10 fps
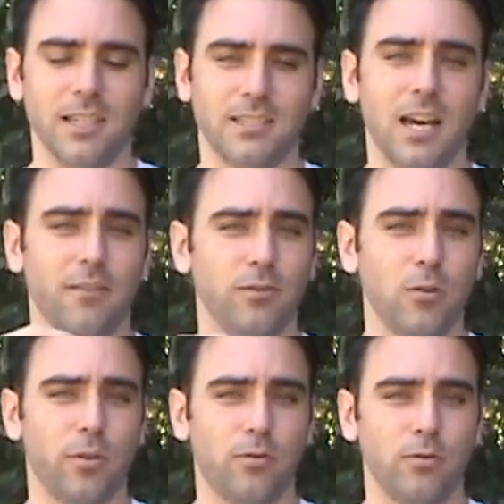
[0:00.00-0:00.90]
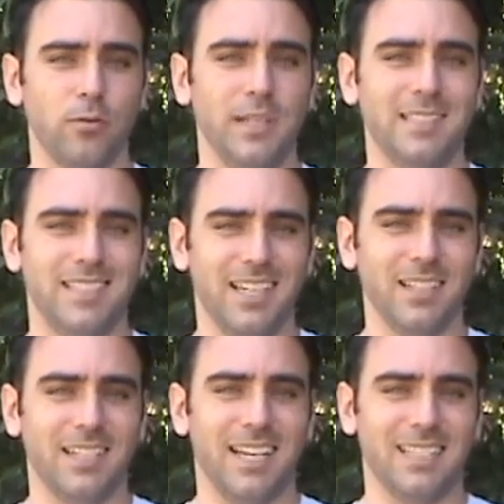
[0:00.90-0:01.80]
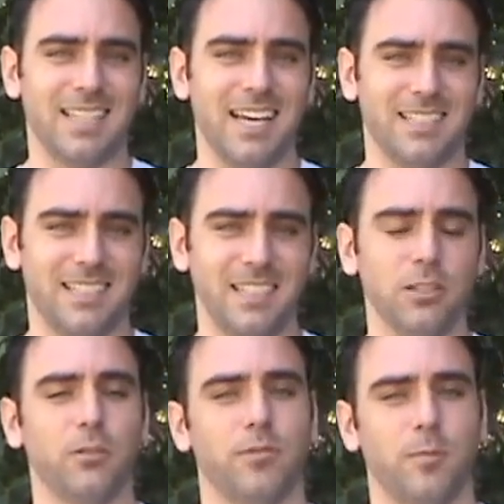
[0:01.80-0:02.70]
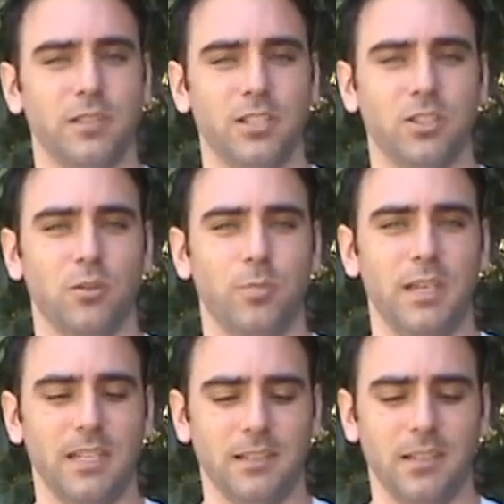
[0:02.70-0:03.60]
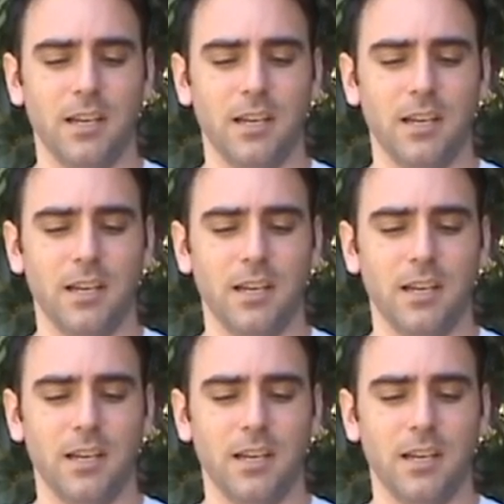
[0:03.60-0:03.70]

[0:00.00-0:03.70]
does not flow through until it gets that signal from the digital pin.